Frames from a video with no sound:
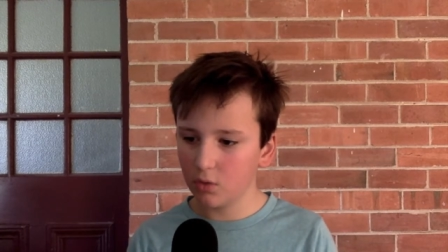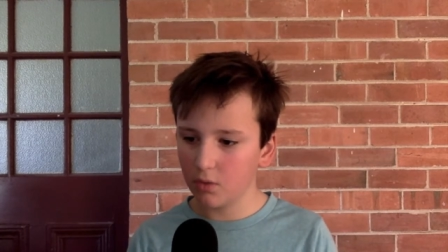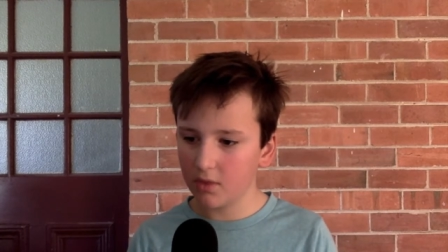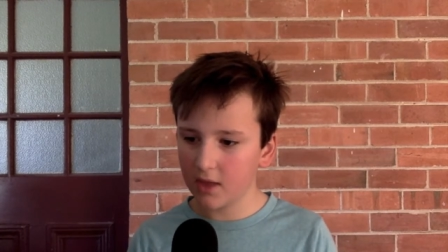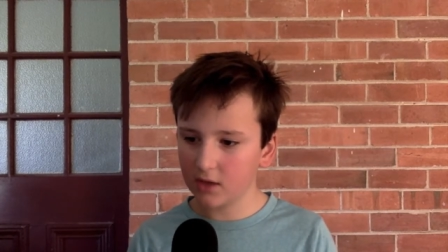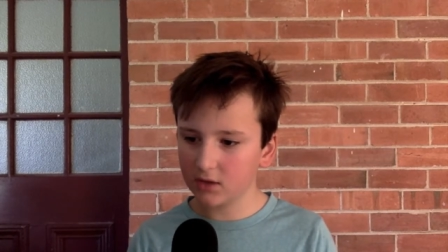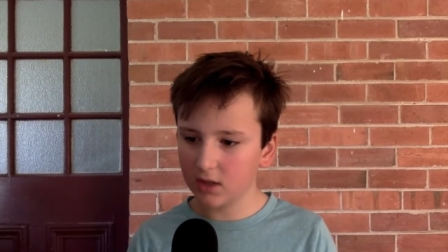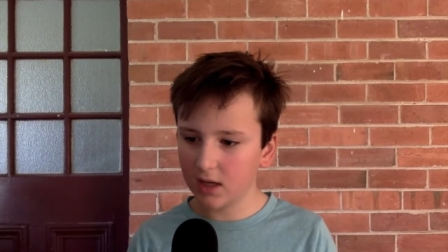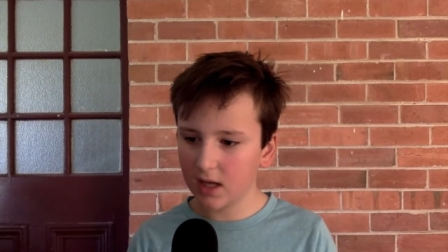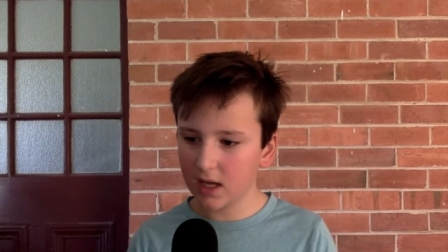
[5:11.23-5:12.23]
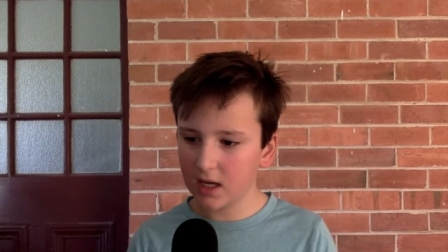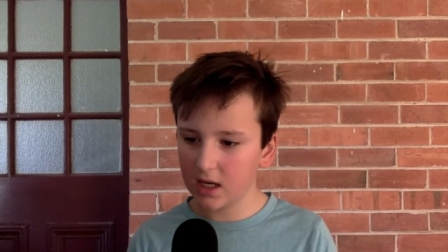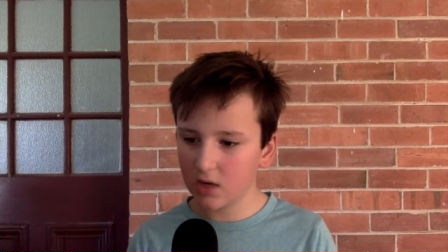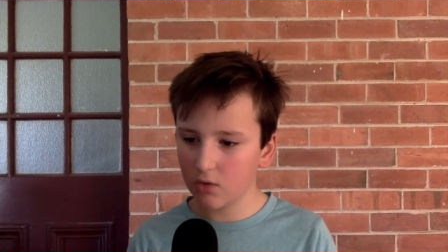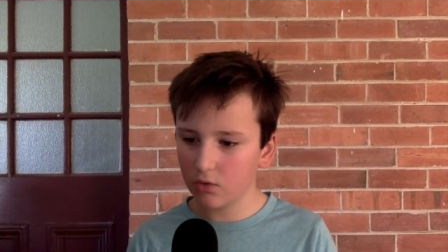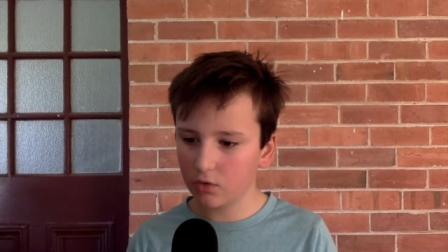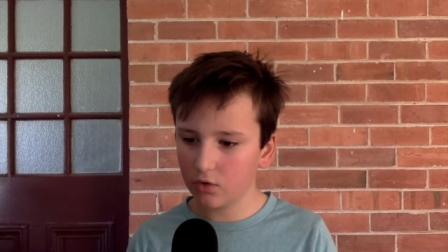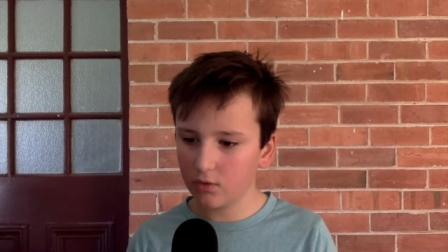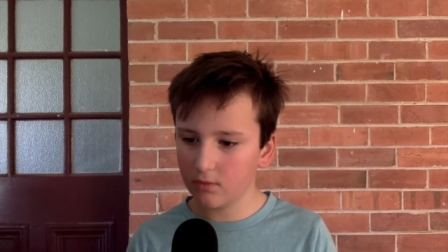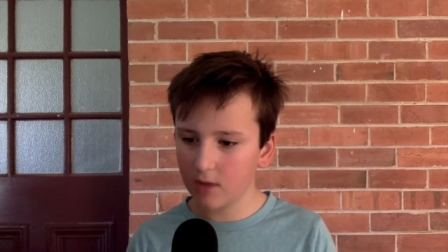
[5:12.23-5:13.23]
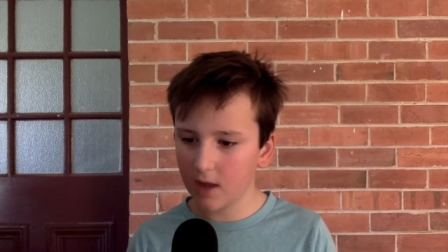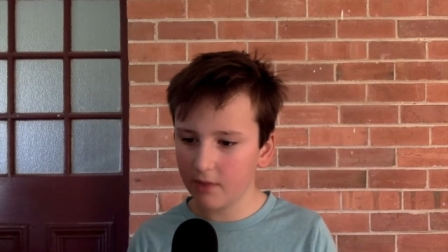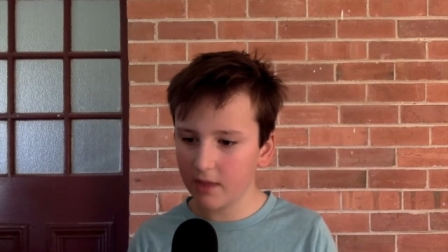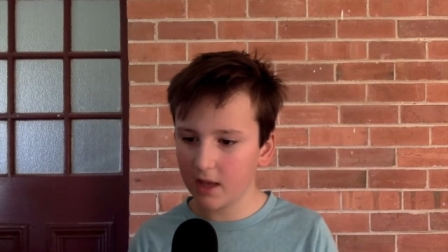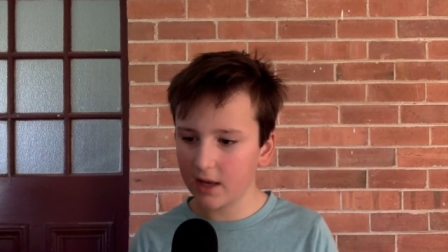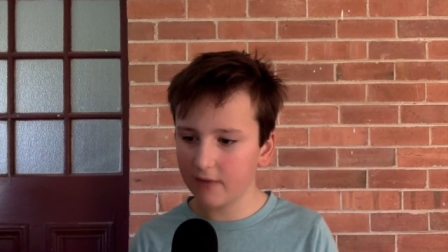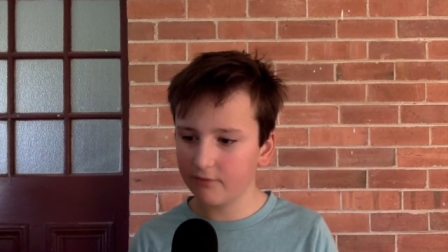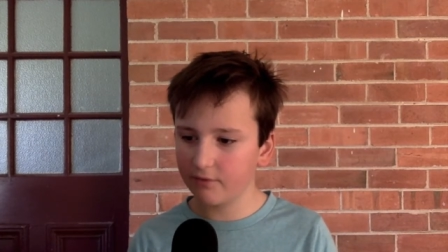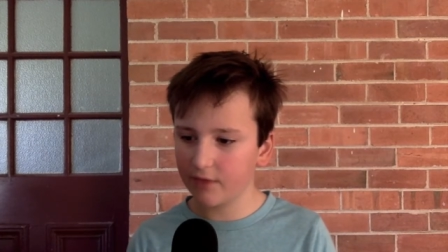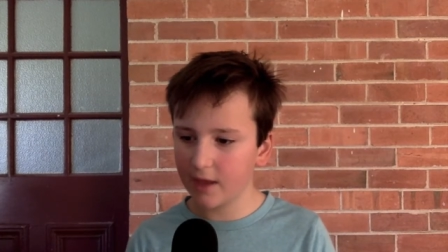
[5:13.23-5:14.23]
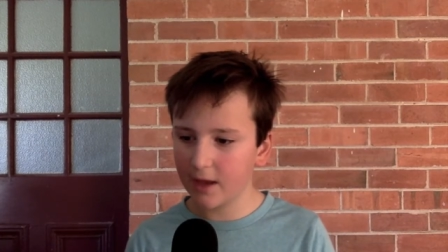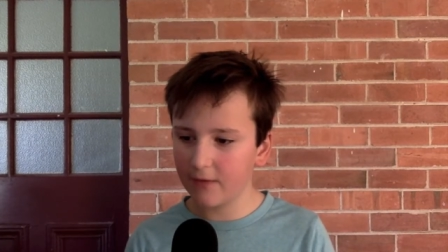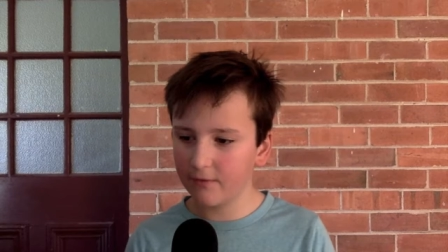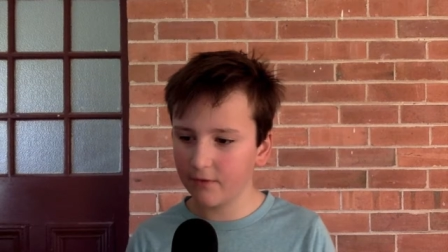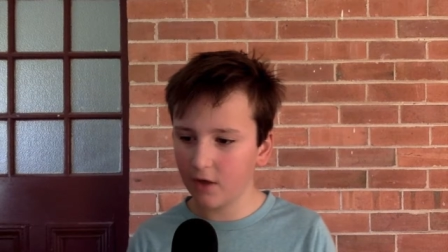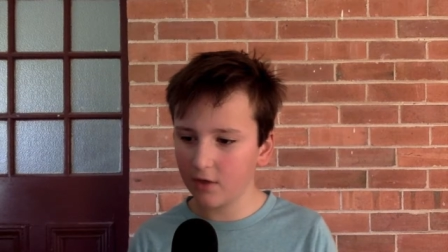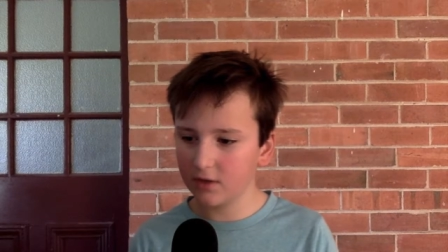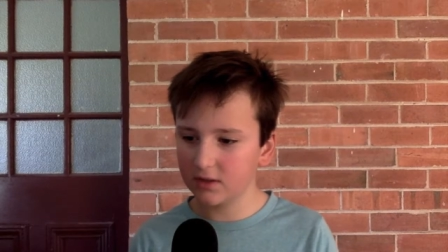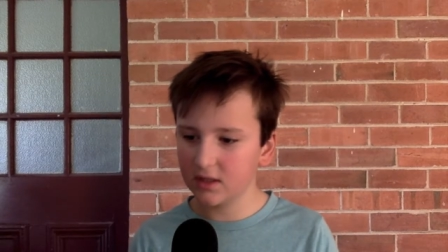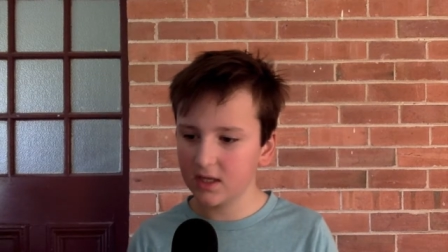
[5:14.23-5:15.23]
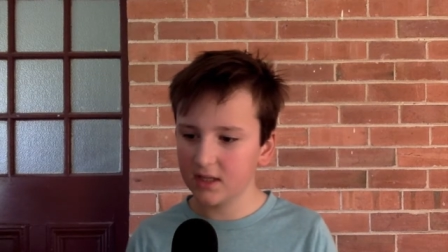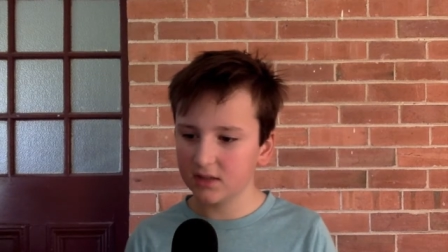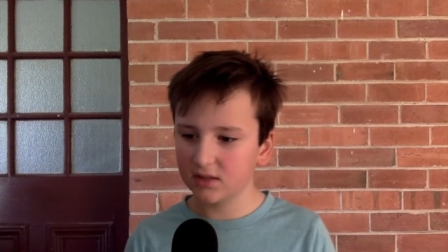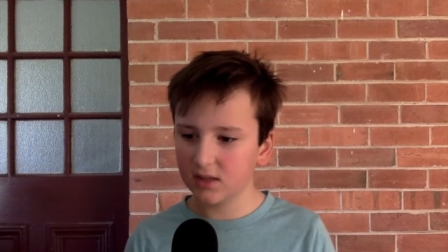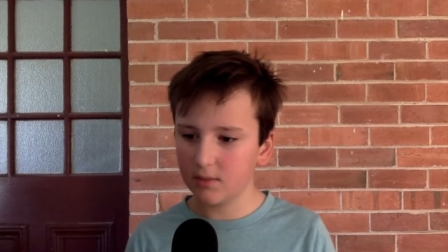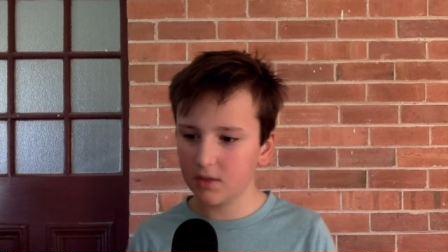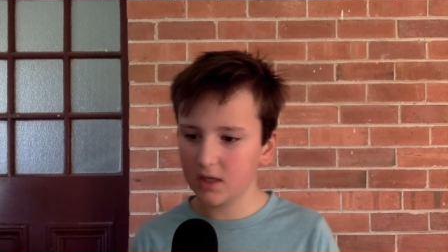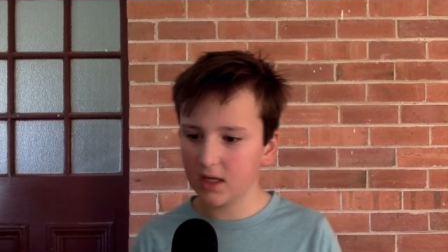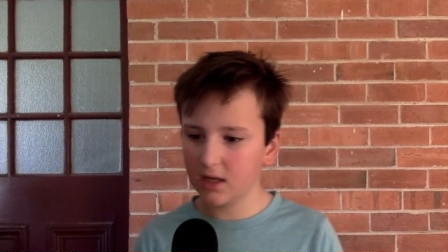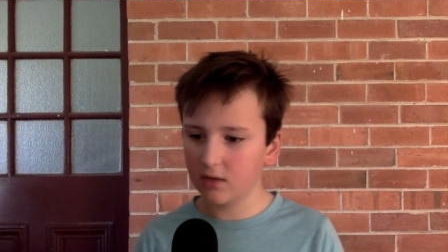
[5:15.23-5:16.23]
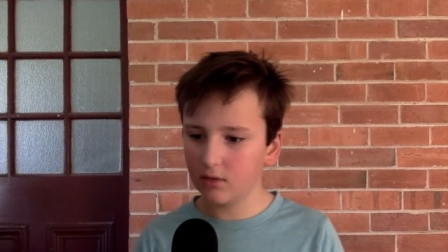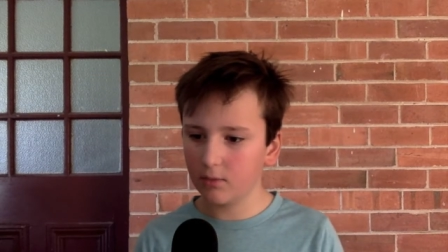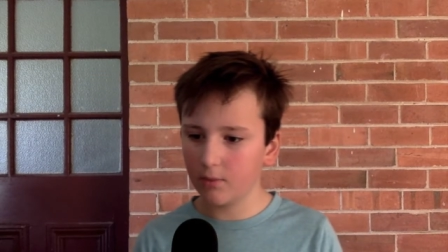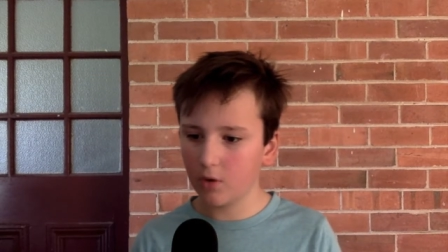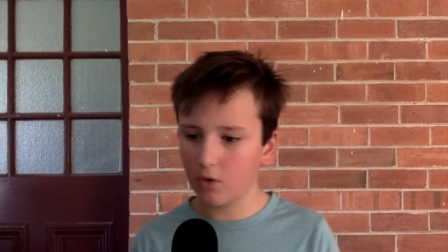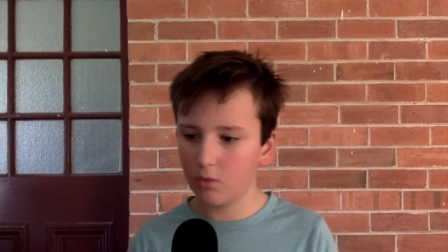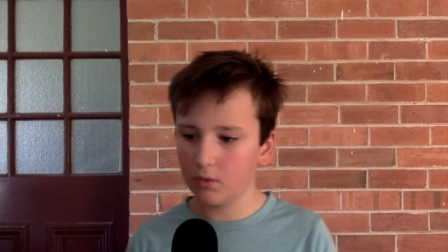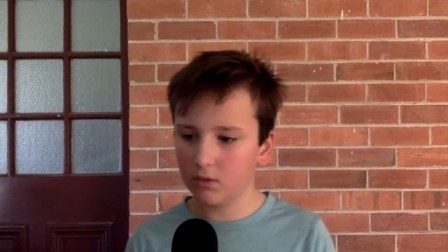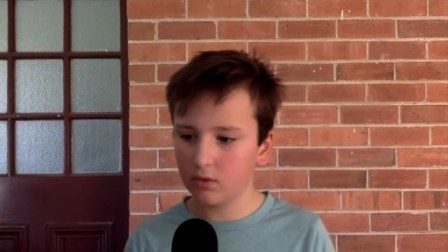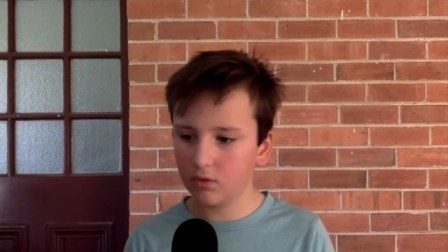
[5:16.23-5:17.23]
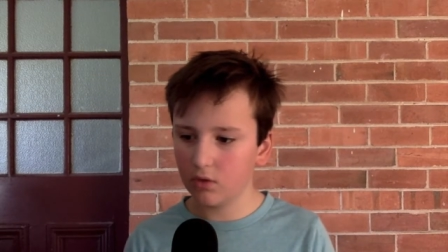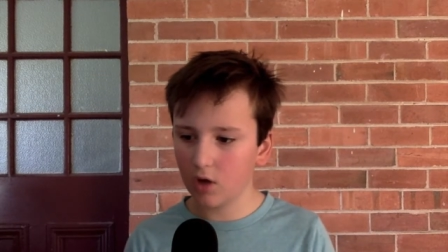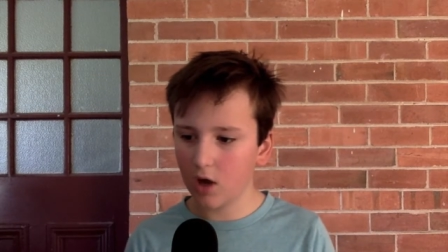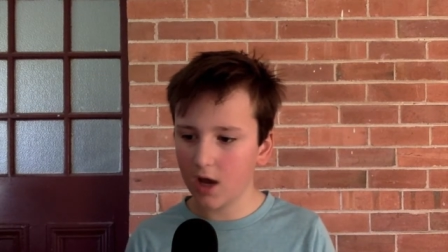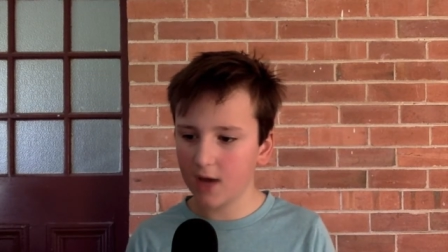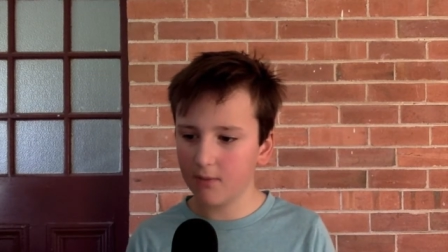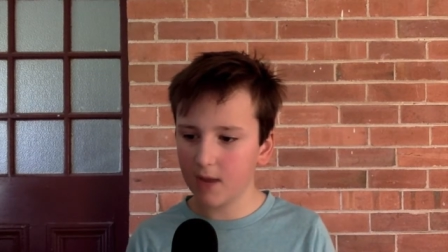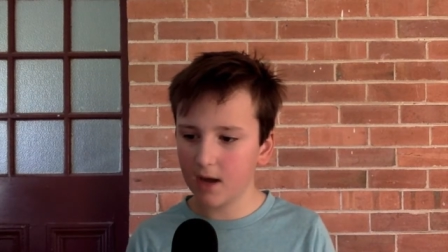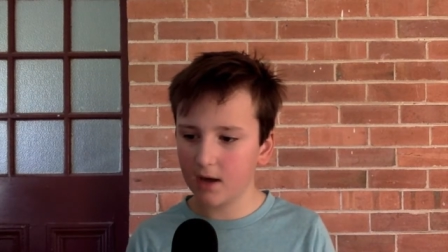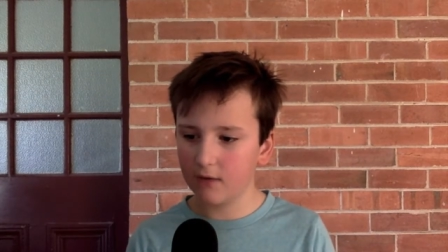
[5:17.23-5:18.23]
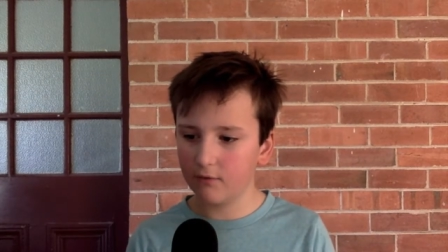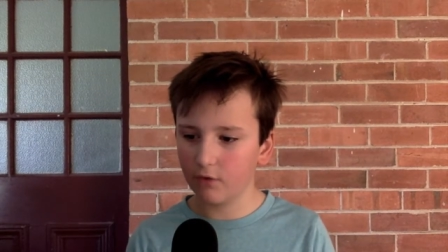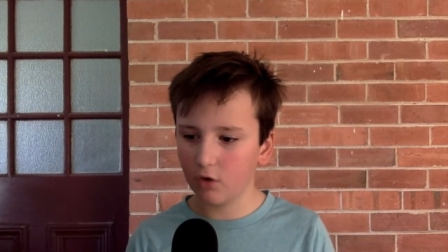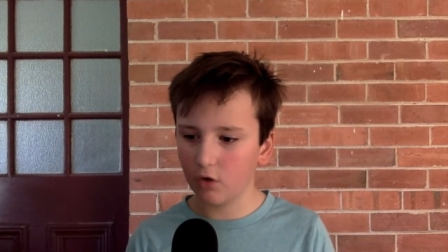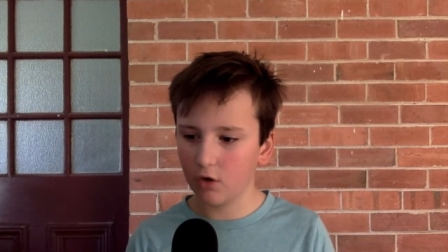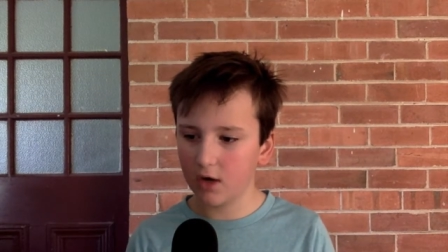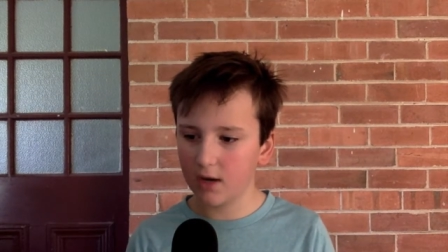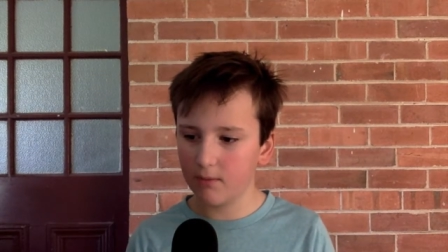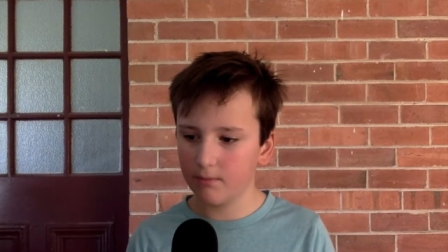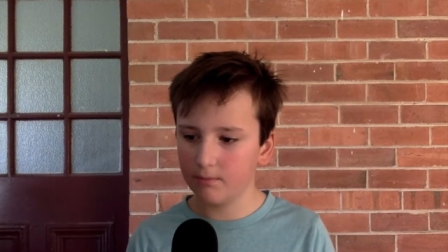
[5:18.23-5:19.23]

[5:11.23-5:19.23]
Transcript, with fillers: Without delay he called them, and they left their father Zebedee in the boat with the hired men and followed him.